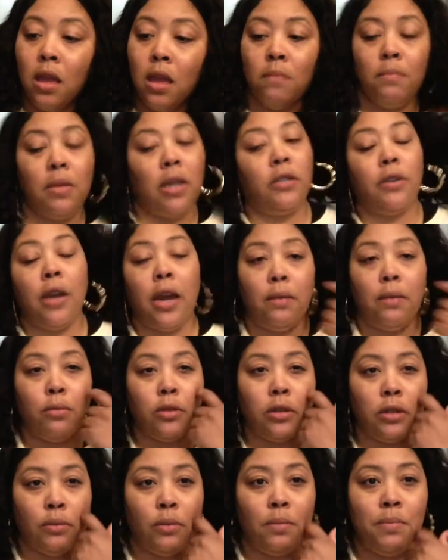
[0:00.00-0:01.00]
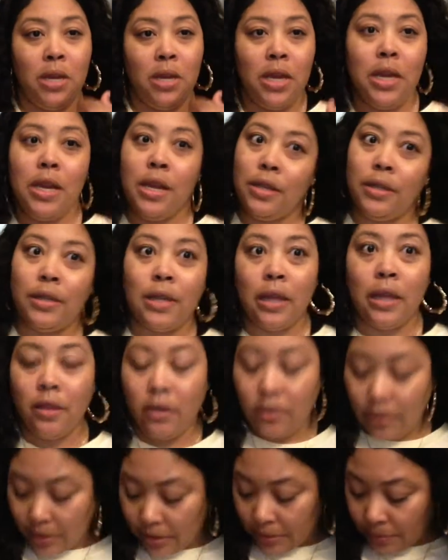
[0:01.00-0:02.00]
My try-on portion will be inside the
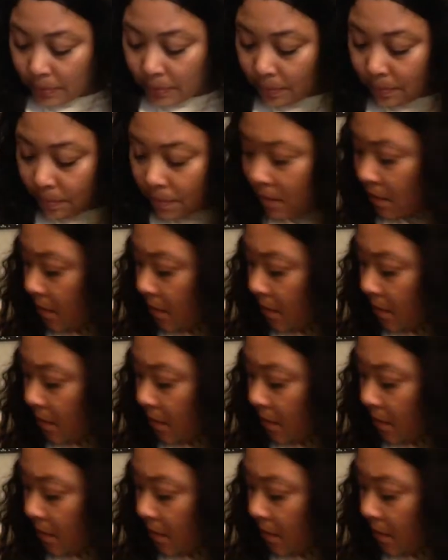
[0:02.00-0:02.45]
dressing room.